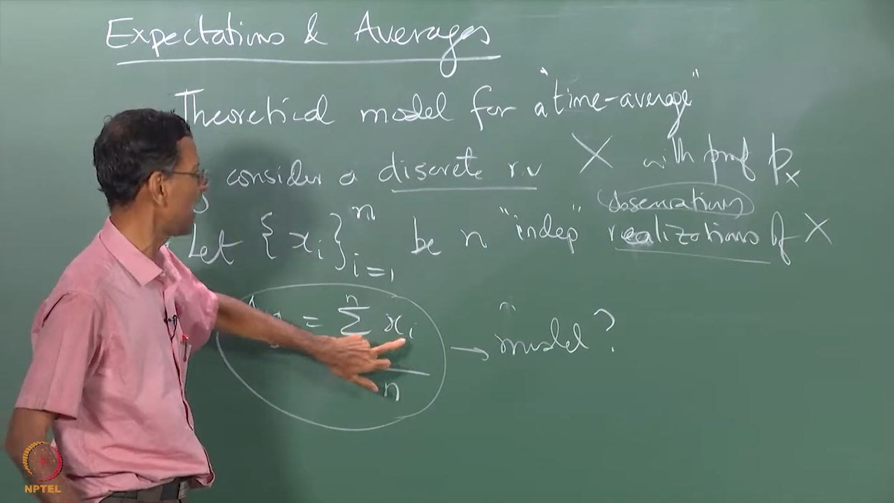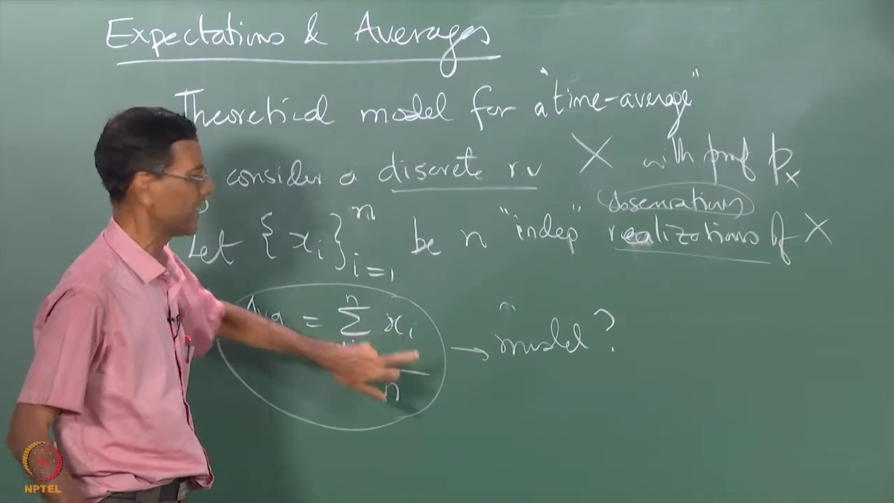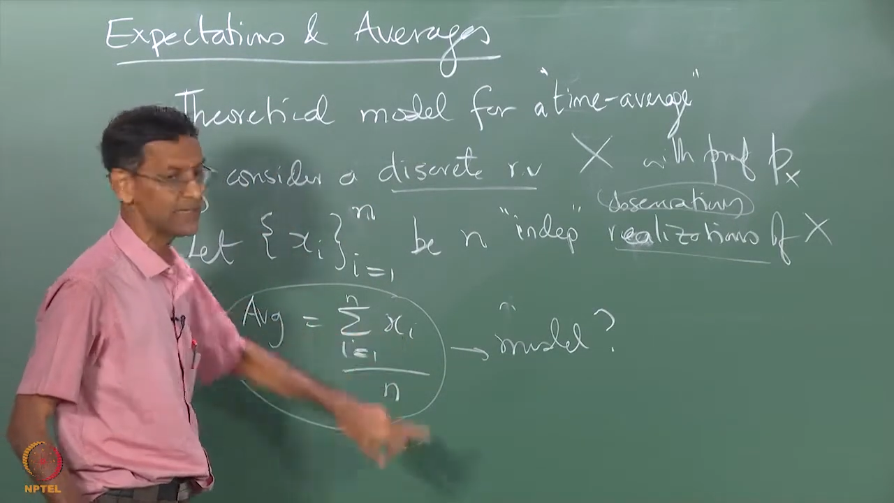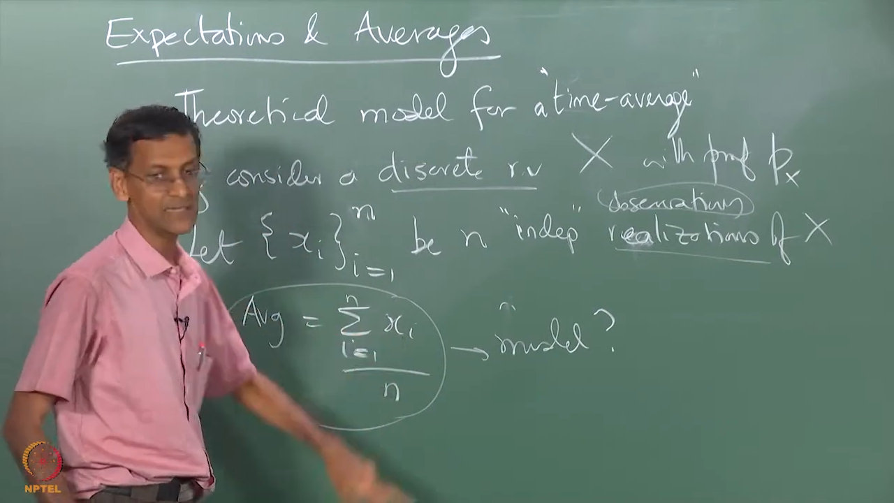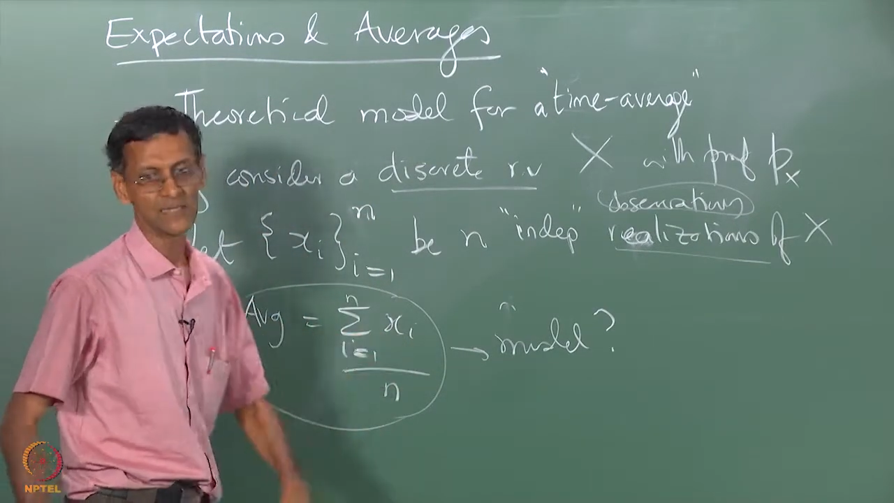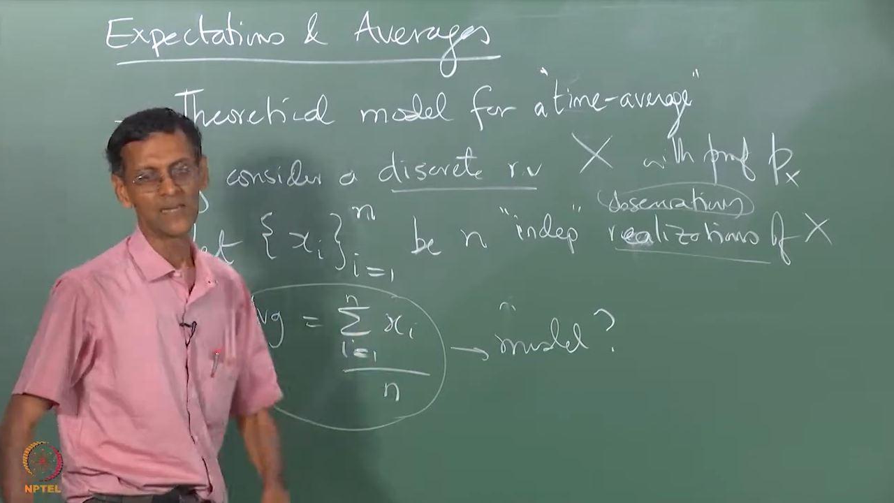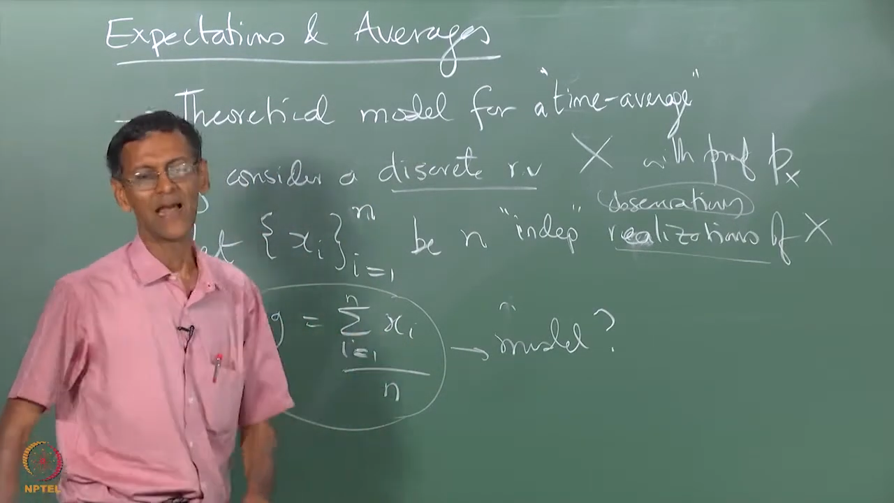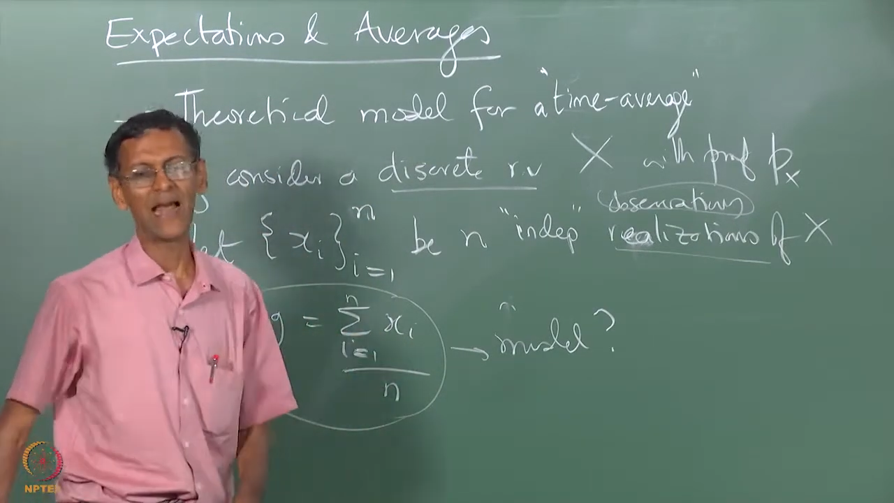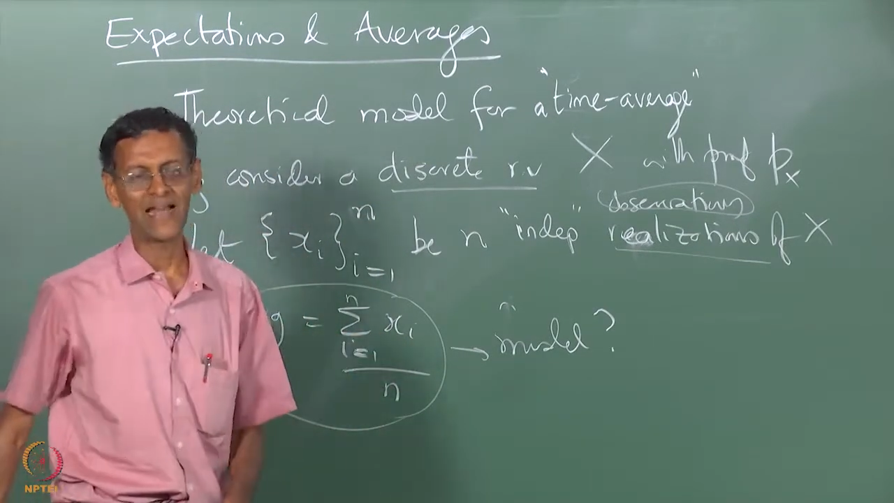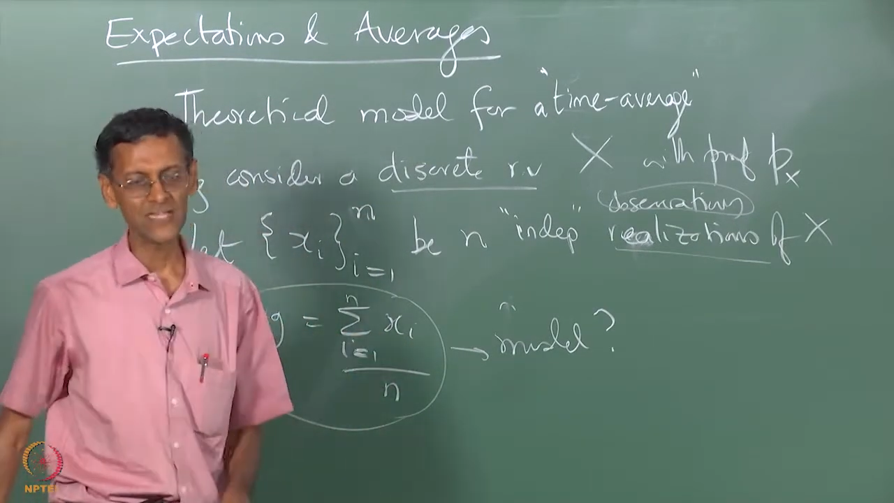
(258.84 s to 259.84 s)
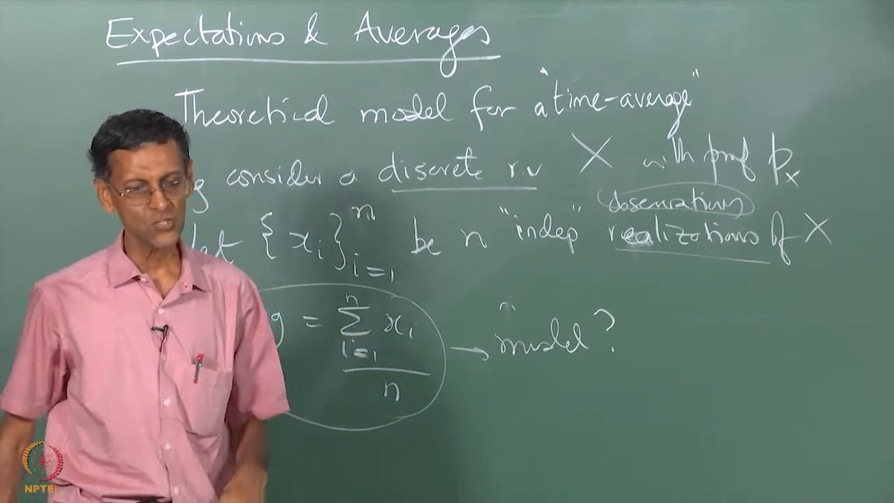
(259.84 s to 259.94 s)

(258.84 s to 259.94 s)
i's has